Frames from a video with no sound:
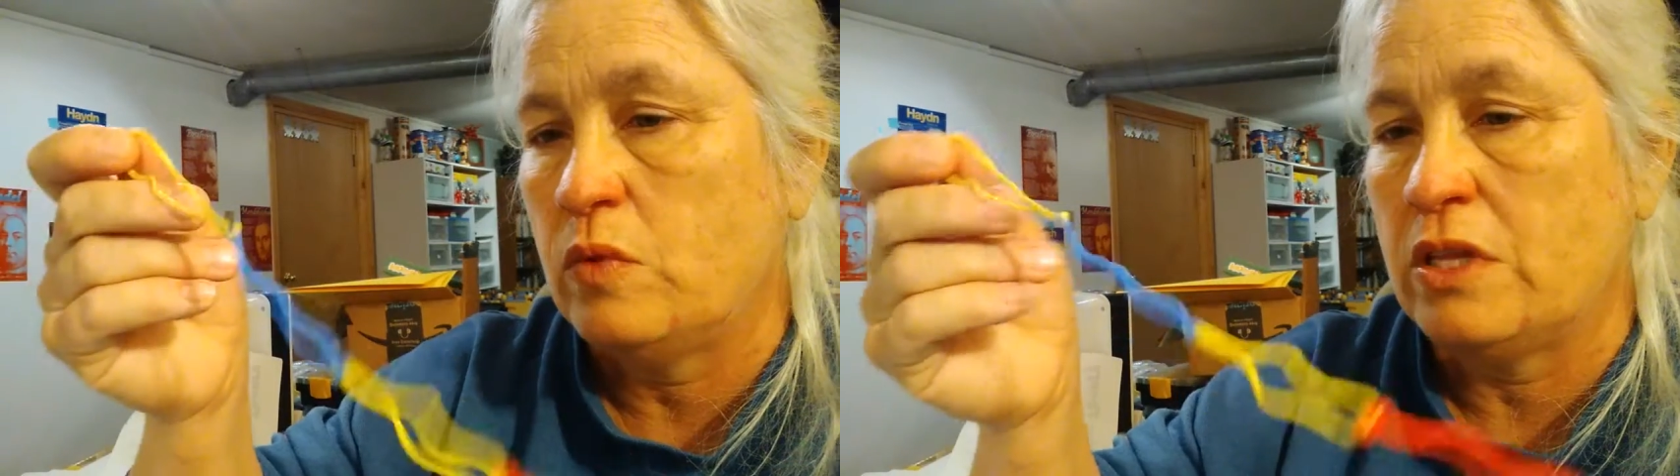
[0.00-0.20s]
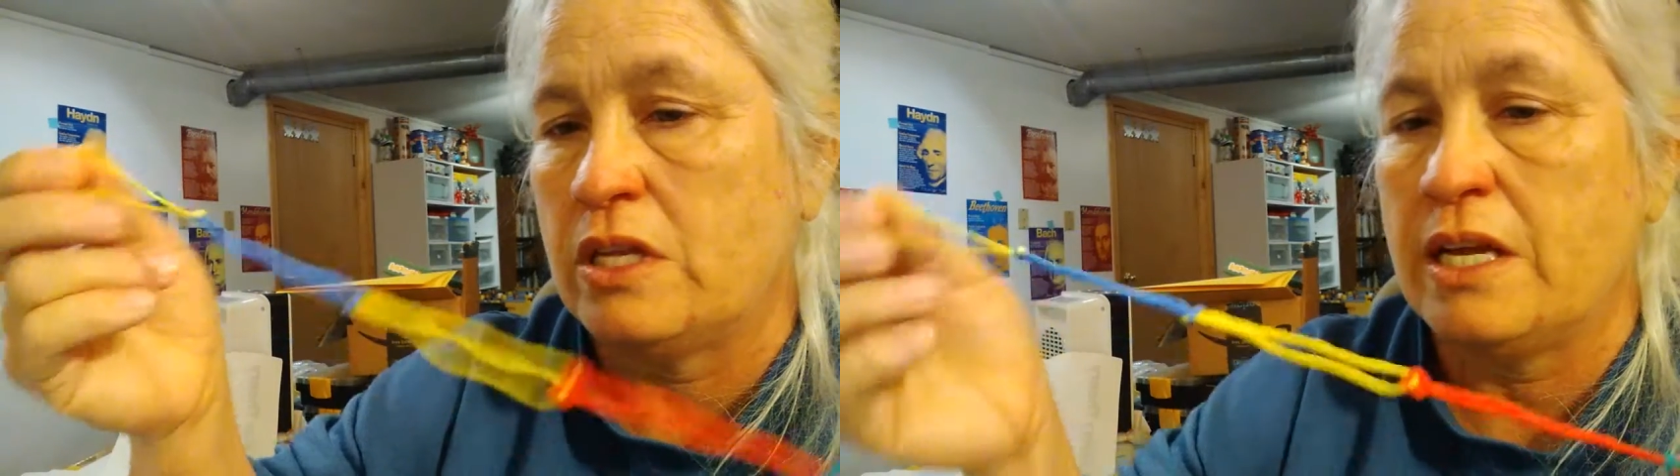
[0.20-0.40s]

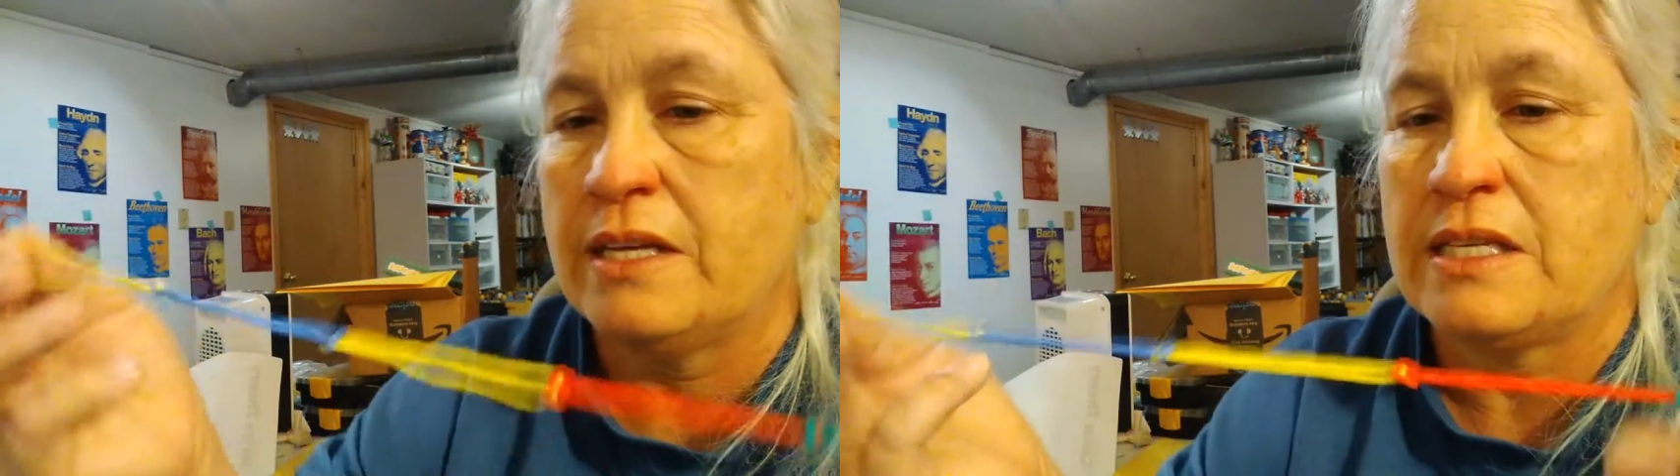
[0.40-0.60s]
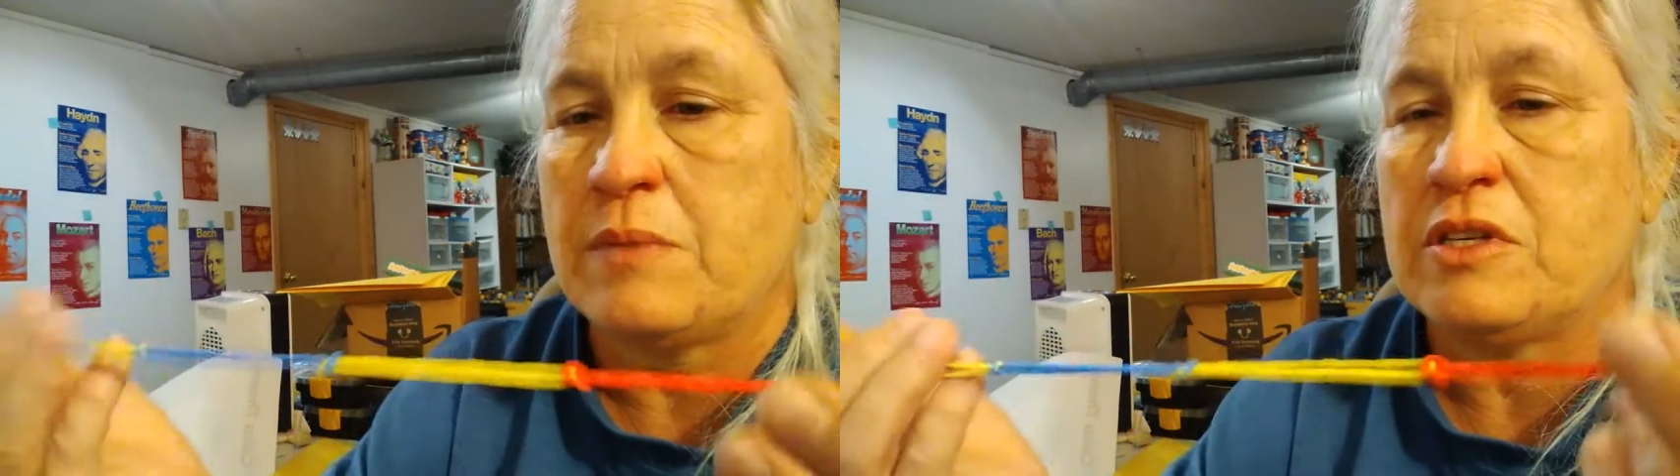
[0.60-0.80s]
Then the
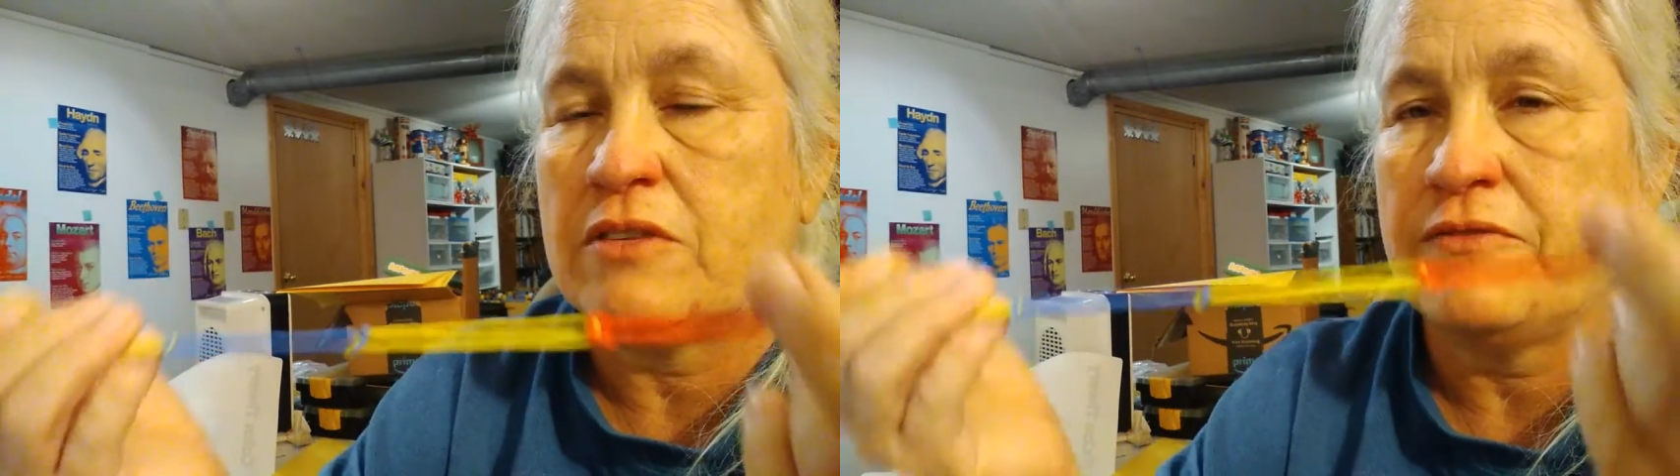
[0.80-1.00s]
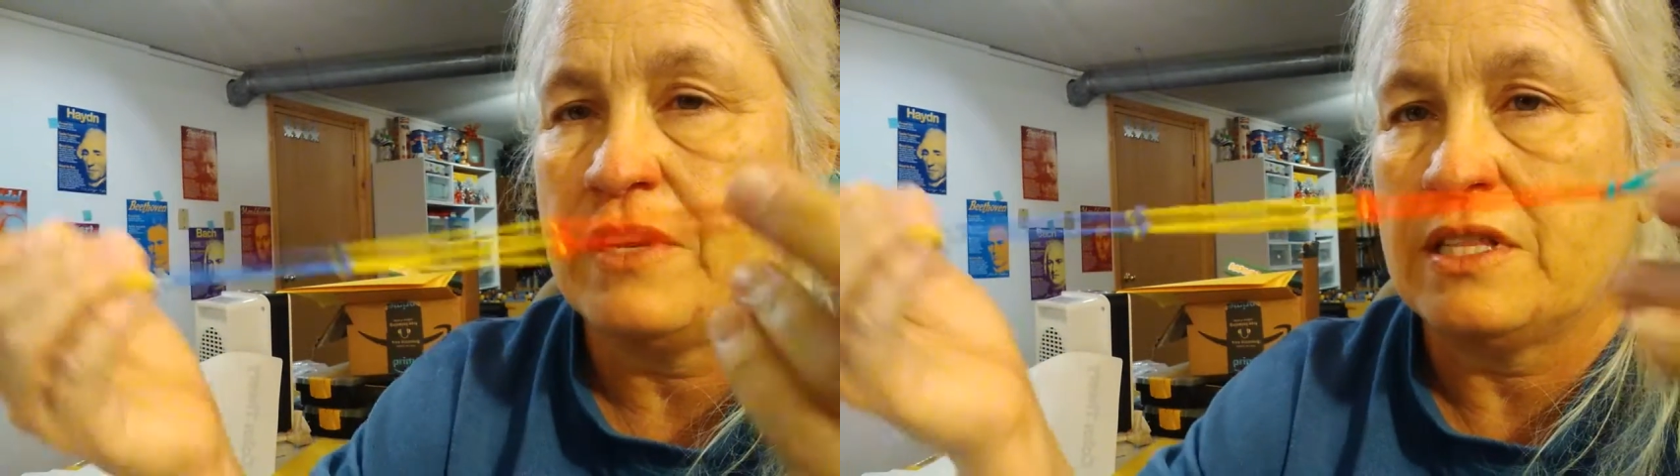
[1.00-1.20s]
next step is
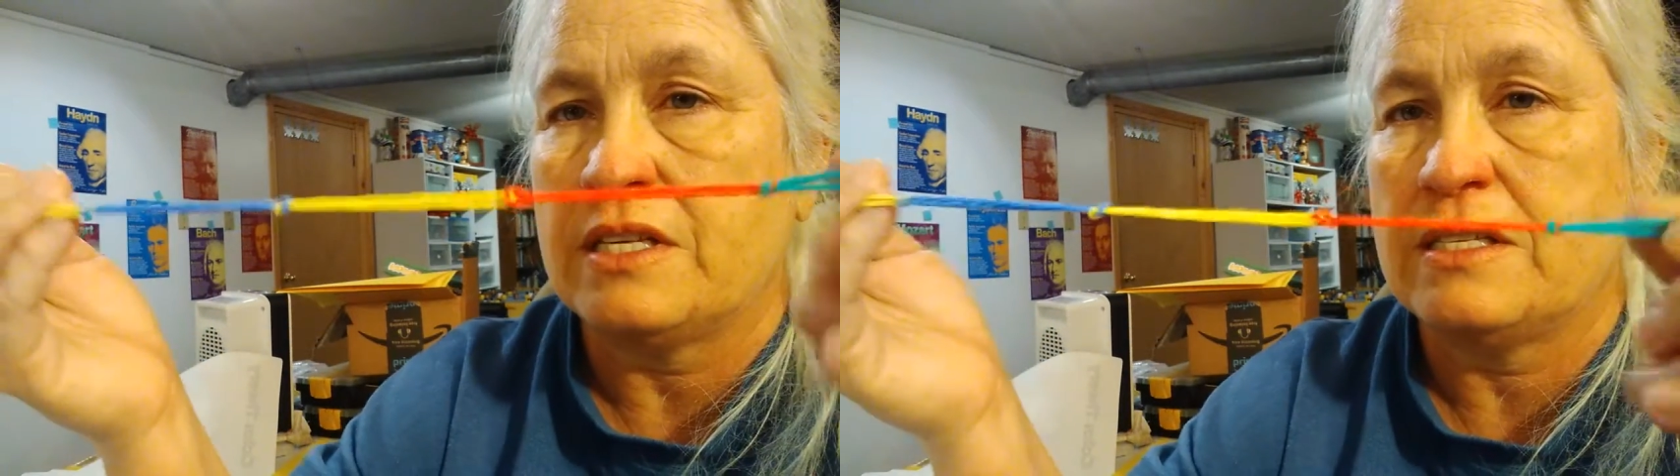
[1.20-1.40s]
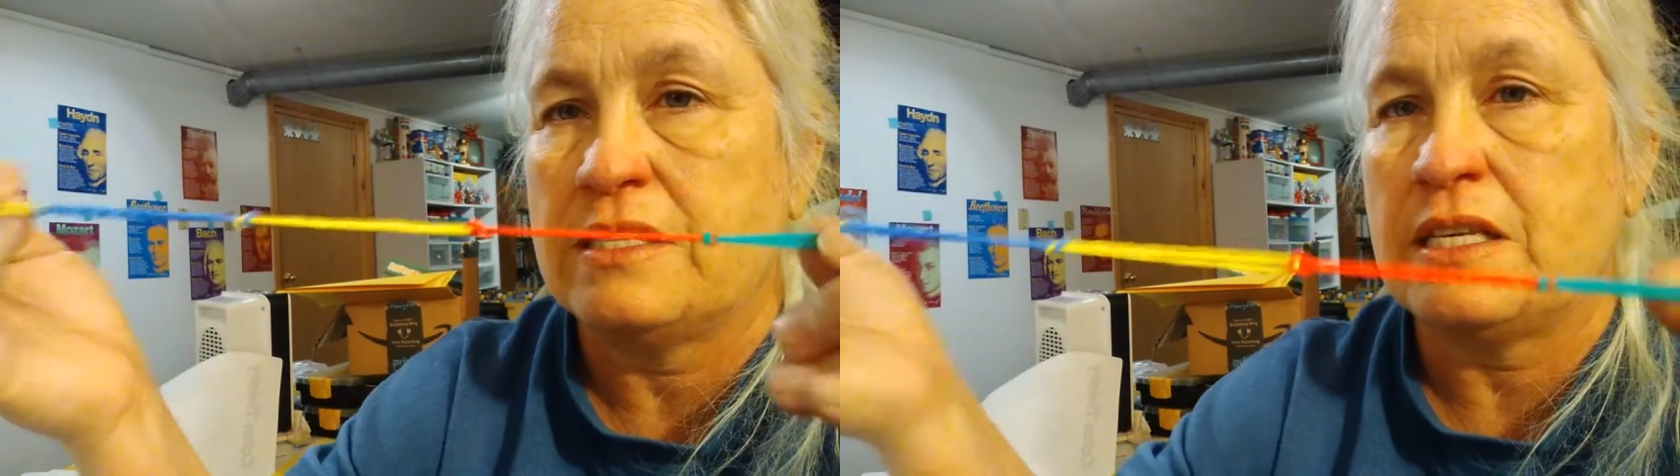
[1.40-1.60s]
to find
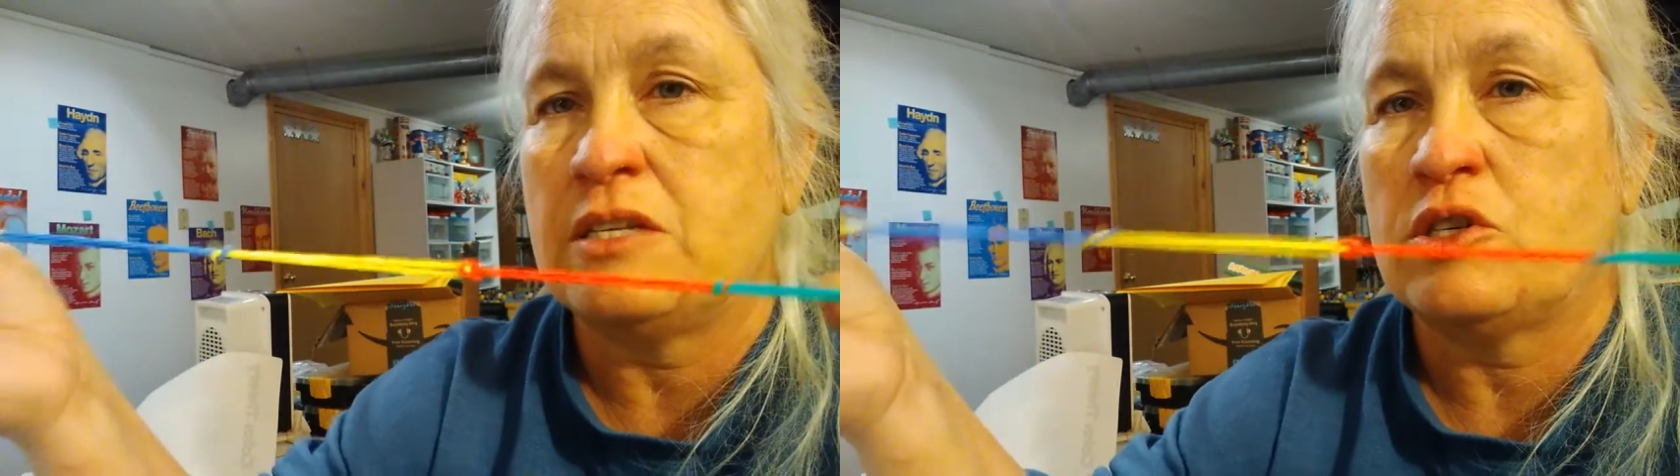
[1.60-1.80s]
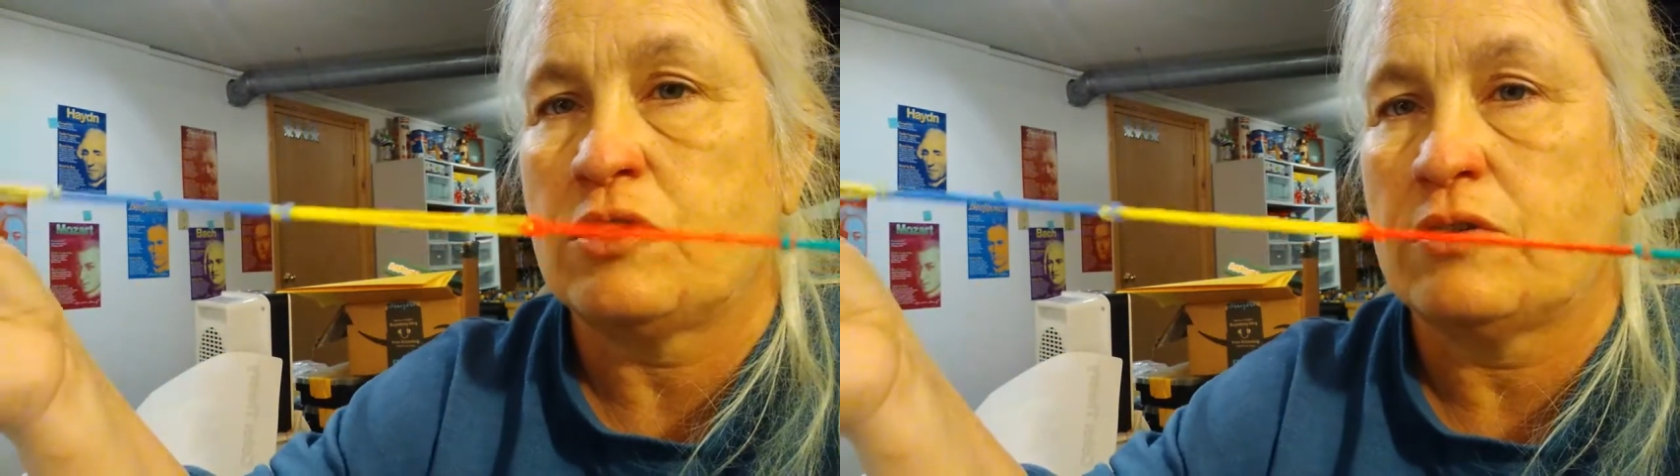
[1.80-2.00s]
the
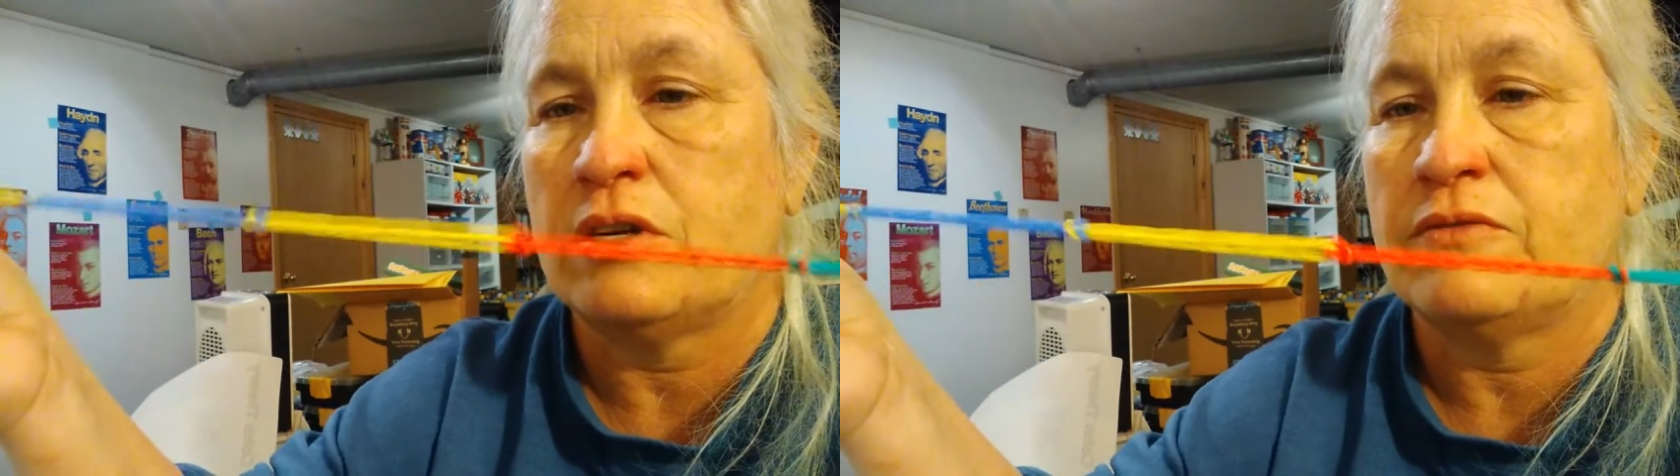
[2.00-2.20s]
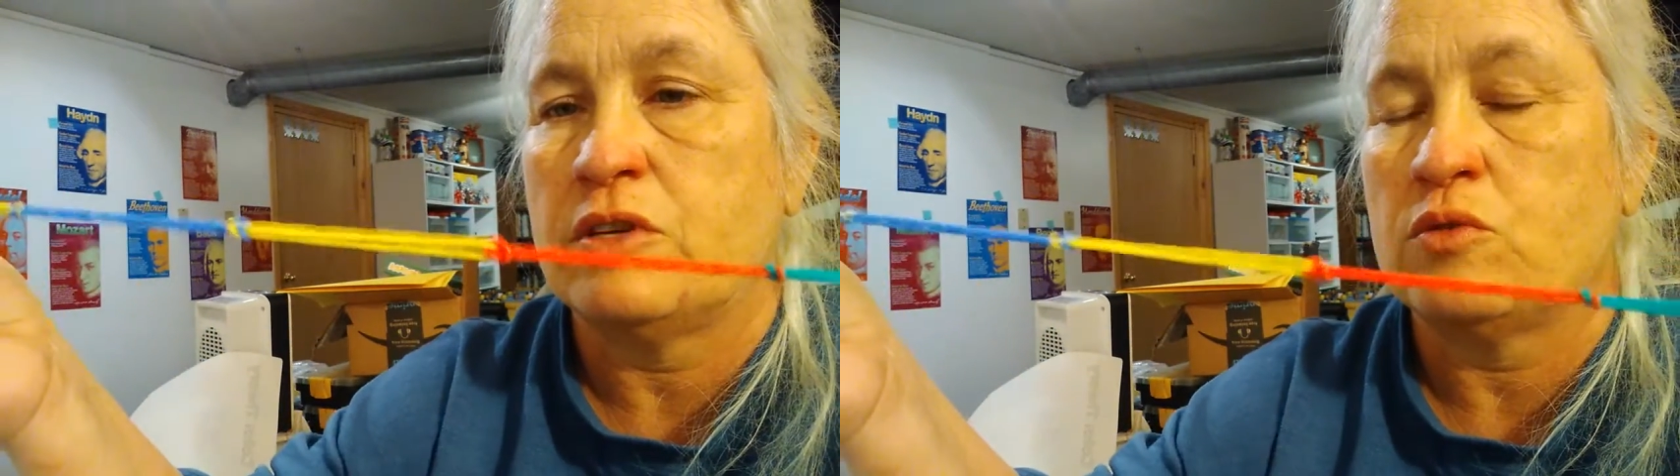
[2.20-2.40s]
center
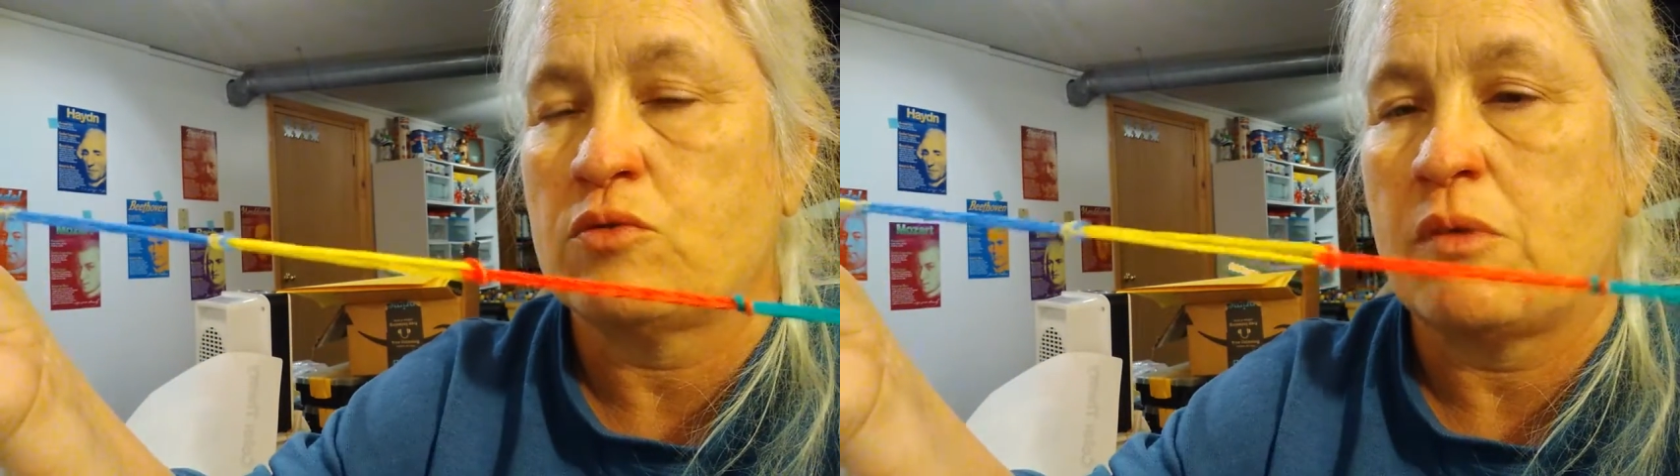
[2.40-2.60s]
of those